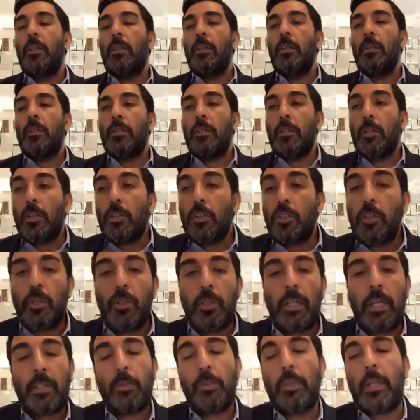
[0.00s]
Start to
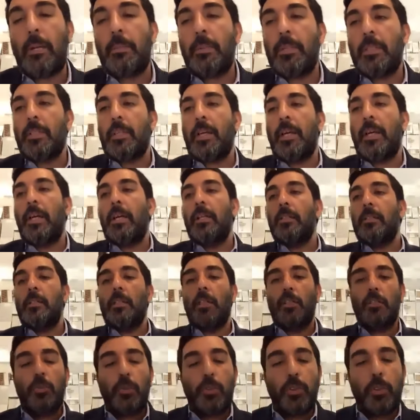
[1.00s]
unite with Am Yisrael.
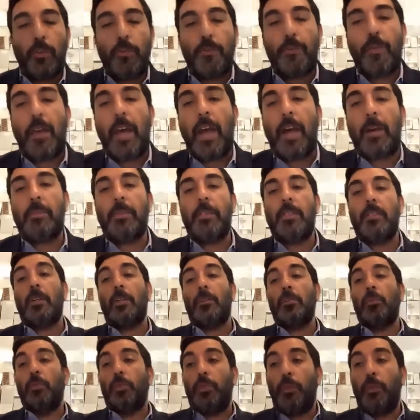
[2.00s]
Start with your family.
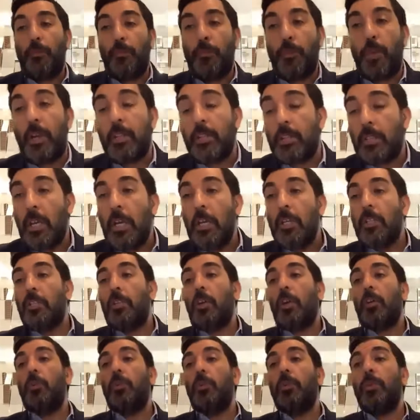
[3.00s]
Start with your friends.
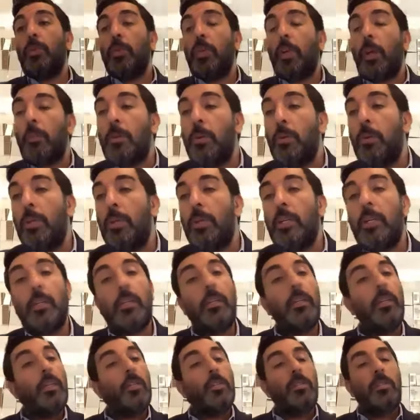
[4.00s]
Start with your
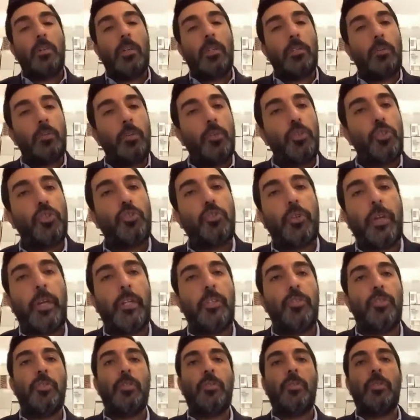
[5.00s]
community. Start with
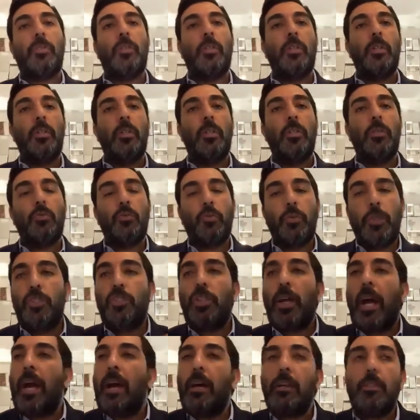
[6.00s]
strangers.
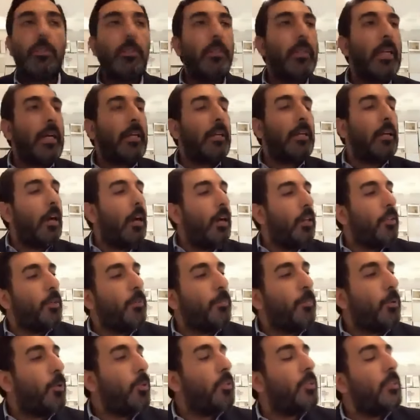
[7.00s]
Reach out to that other
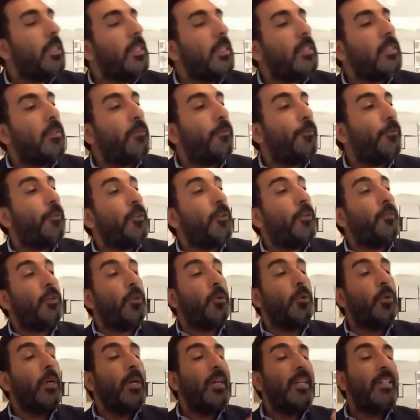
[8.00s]
person that's in front of
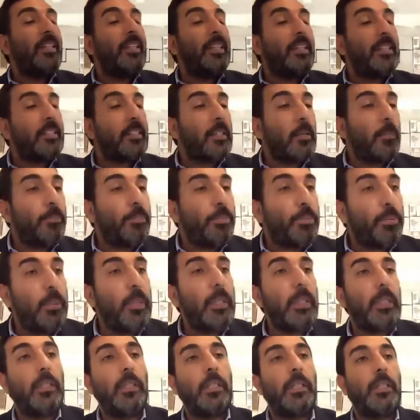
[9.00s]
you that is
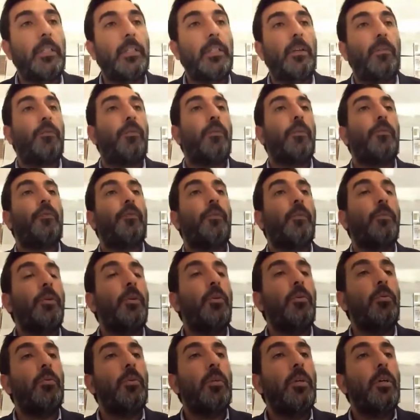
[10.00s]
completely different from
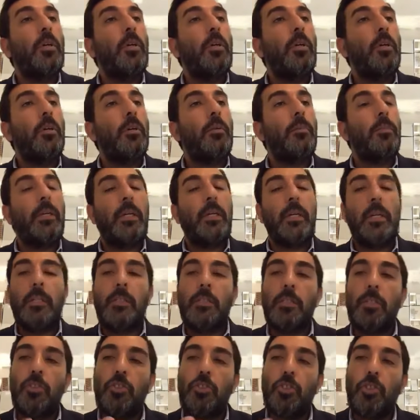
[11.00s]
you, but
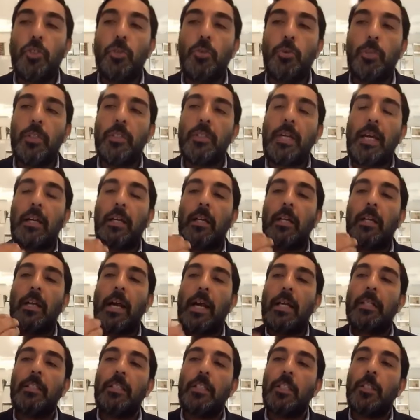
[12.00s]
he's a Jew. He's got a
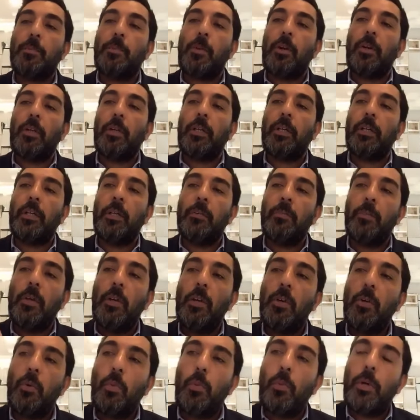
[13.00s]
godly spark in him.
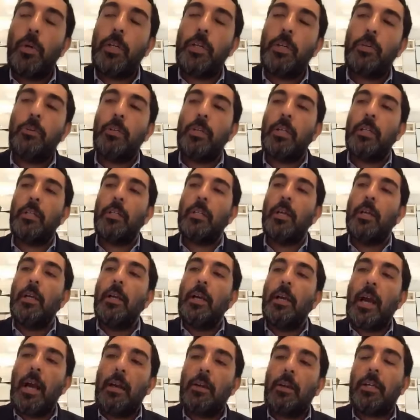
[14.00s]
What do you need?
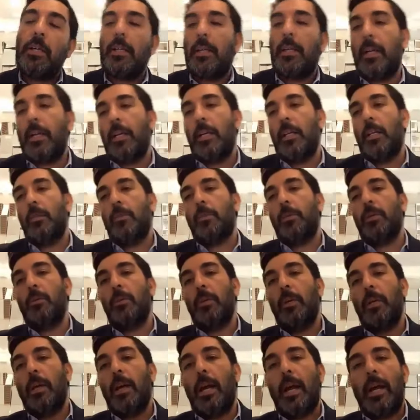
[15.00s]
How can I help
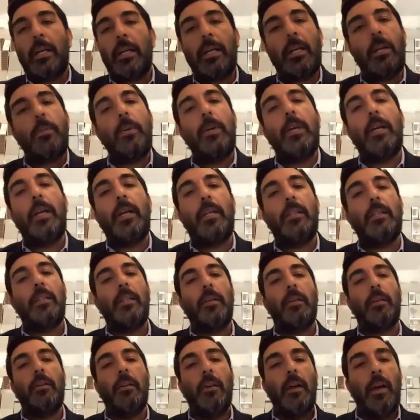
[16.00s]
you? How can we get
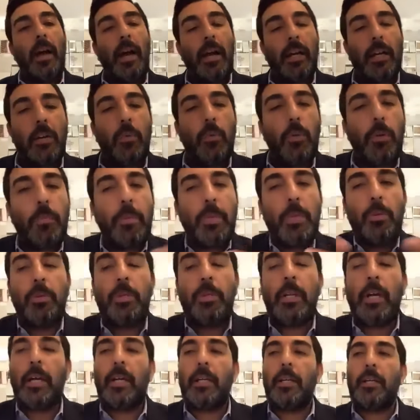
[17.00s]
there? How can we be
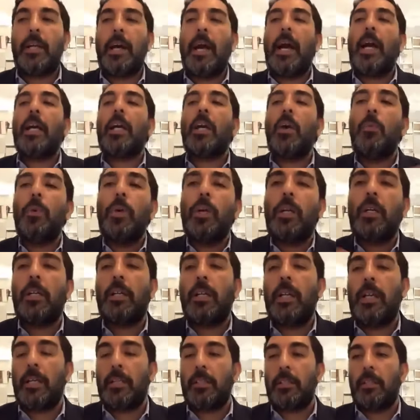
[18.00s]
united? How can we
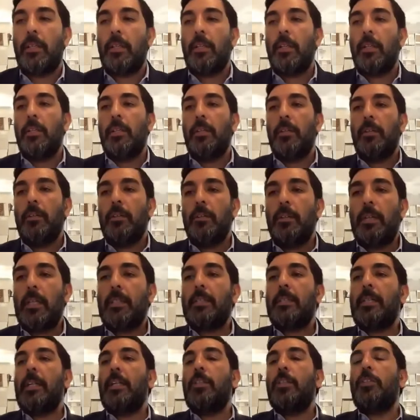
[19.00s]
connect?
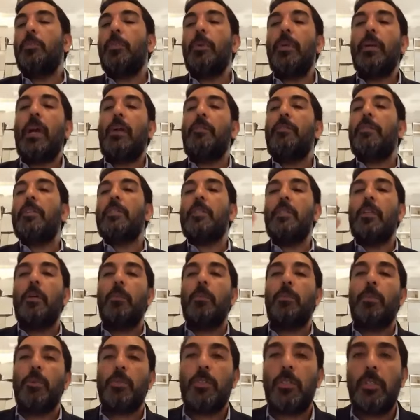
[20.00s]
not saying to bring every single
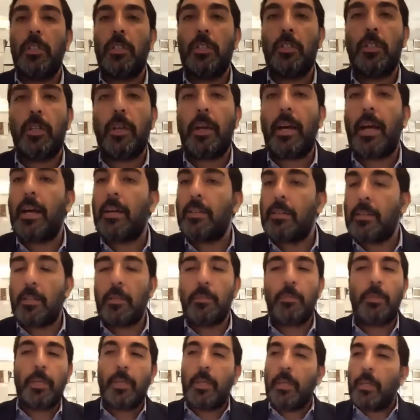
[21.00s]
person into your house
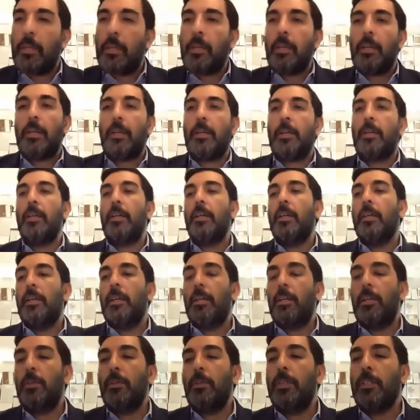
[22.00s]
and be, uh,
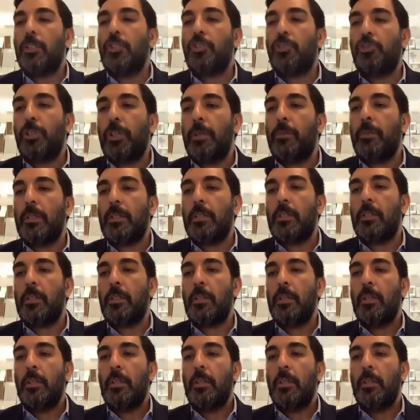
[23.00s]
you know, an extremist,
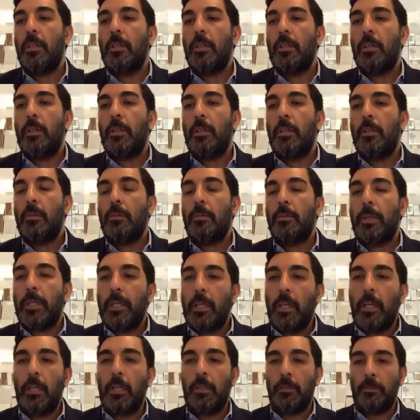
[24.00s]
but
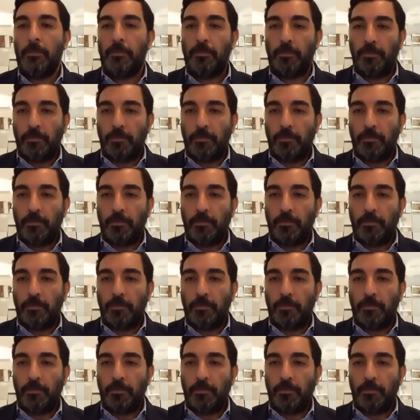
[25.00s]
you know,